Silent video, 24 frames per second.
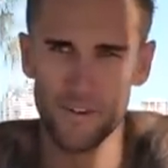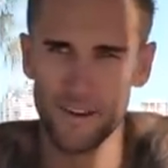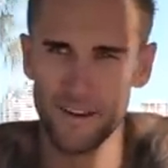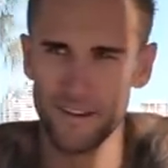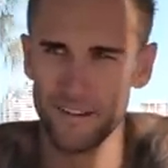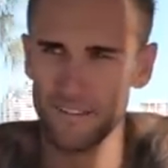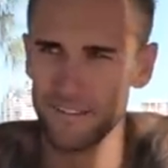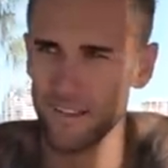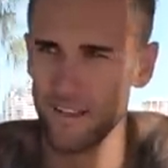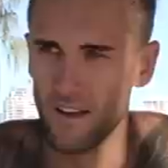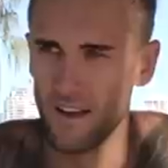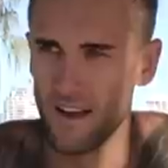
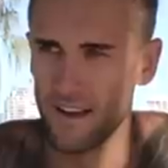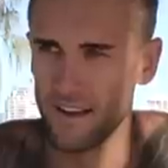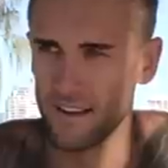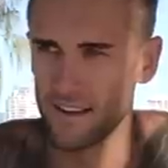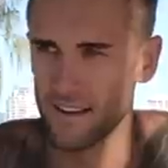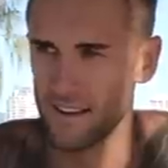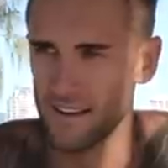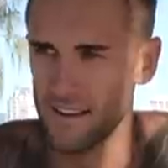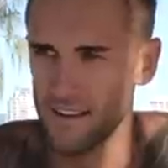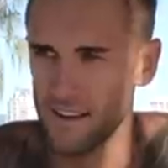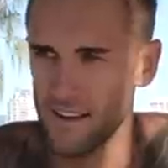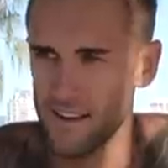And like
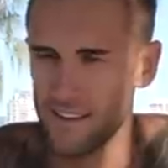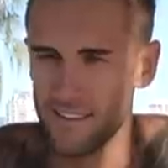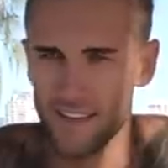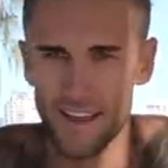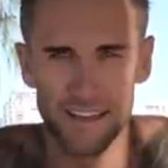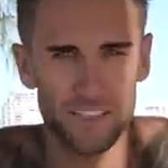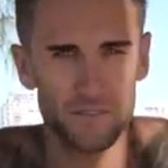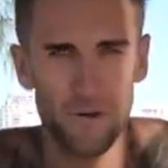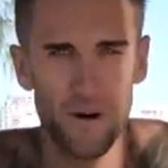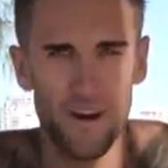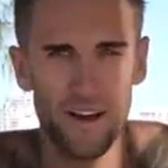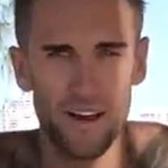
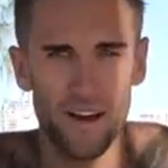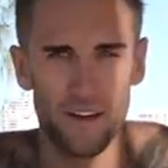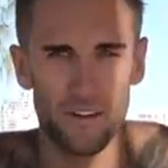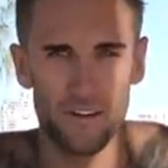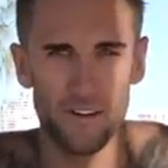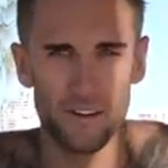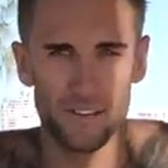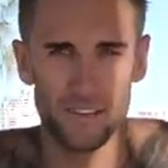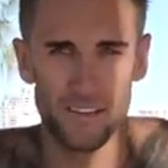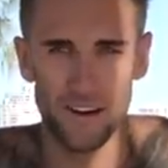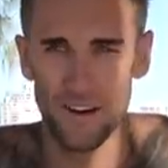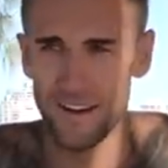that's why
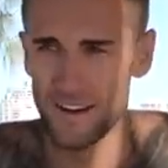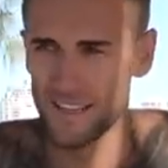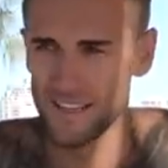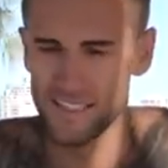I